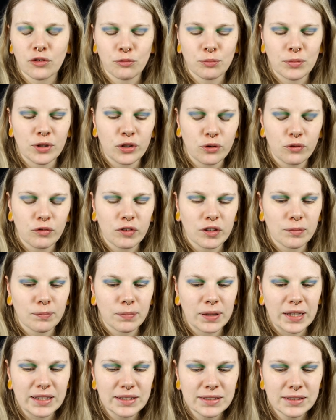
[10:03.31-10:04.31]
of my UVS
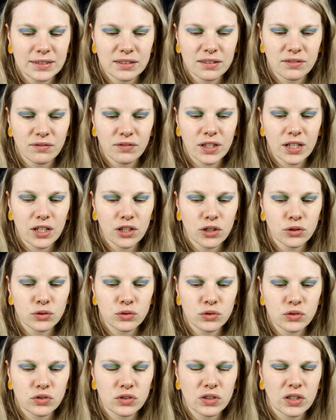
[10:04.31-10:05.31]
Place
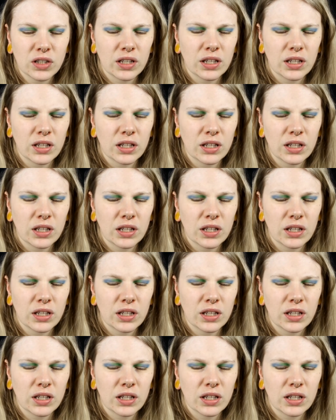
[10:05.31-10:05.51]
videos.